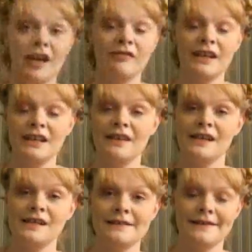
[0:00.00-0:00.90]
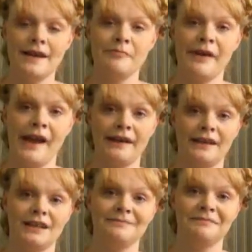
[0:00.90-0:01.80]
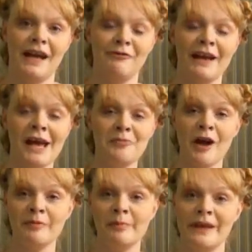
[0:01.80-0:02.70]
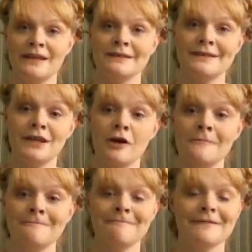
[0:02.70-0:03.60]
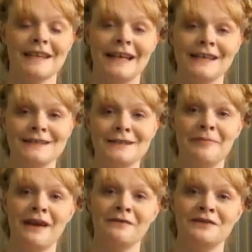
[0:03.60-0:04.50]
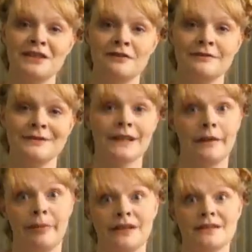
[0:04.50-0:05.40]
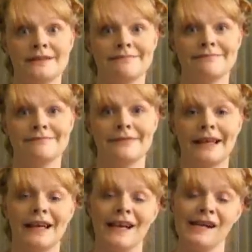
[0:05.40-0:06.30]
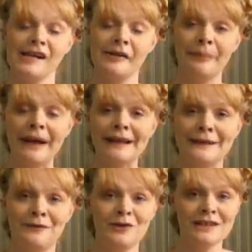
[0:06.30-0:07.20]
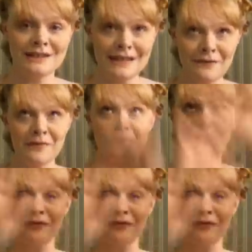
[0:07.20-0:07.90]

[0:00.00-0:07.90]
Alrighty, ladies, I'm back. I ran out of bobby pins, so I ended up having to use clippies. But if you can see from the